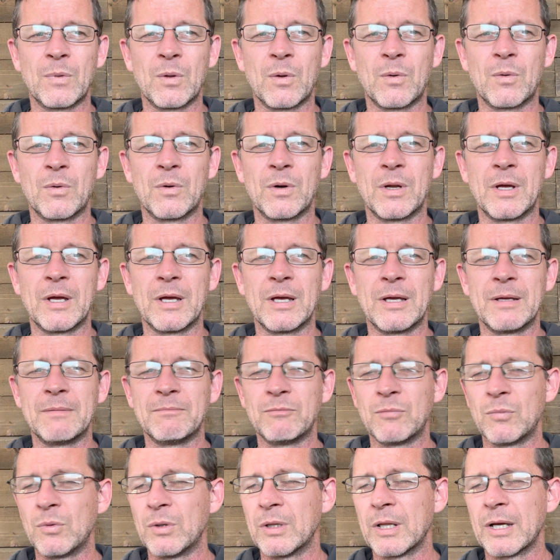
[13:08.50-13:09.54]

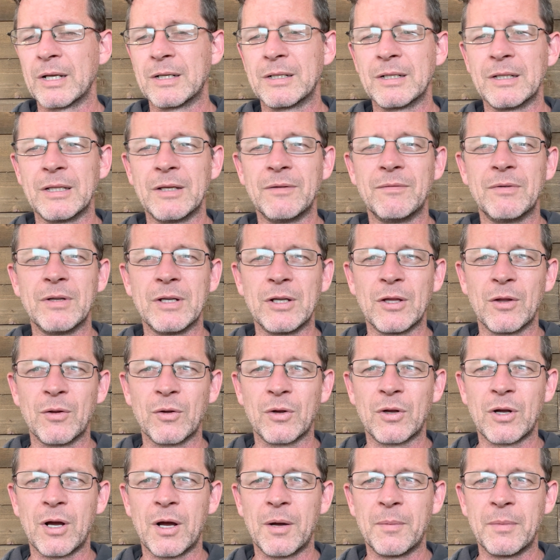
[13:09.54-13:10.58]
would like to leave any other
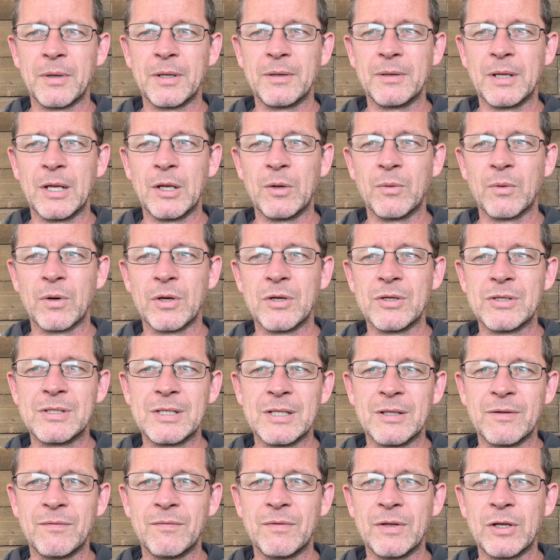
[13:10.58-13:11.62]
comment. Anywhere you
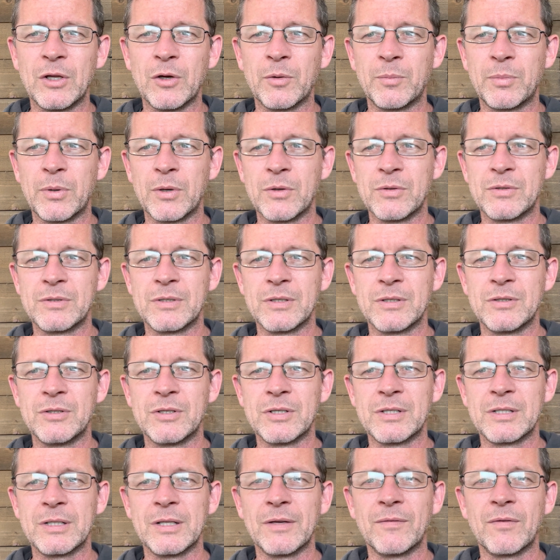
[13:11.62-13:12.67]
see the video posted,
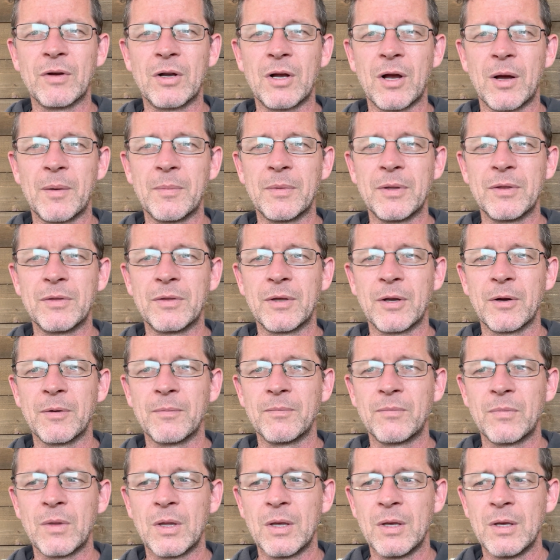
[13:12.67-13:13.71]
just leave a comment
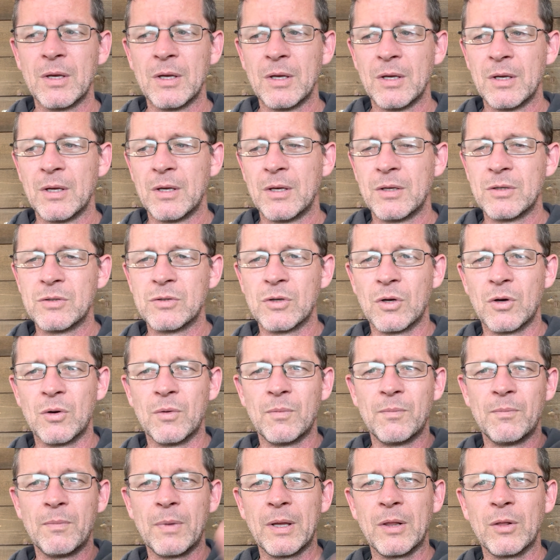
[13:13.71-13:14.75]
there. So
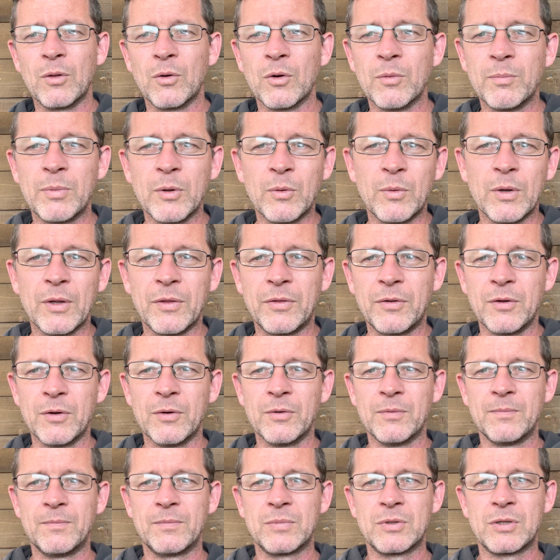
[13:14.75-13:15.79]
may the Lord be with
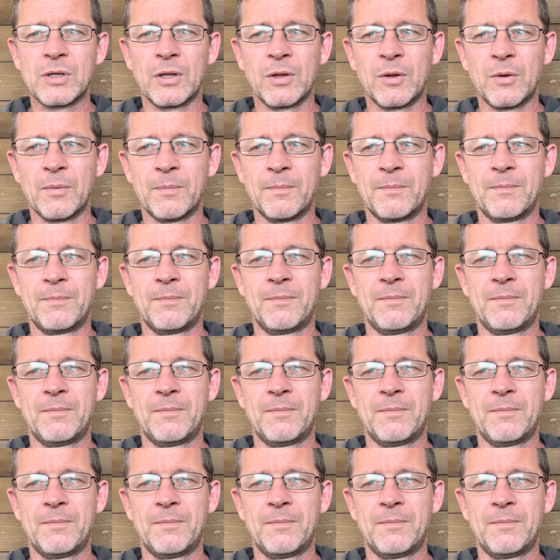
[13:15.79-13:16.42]
you. Shalom.